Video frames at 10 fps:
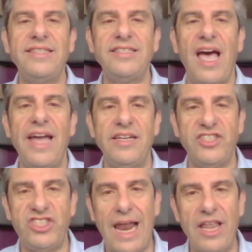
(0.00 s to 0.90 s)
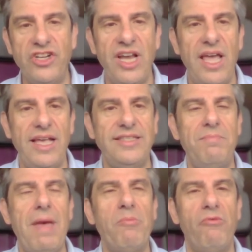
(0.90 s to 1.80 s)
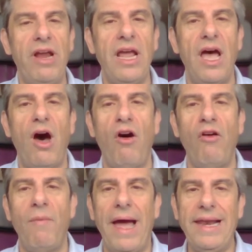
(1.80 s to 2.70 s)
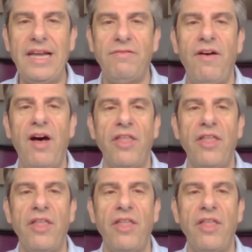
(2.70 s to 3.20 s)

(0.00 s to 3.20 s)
This kindness challenge is in memory of my late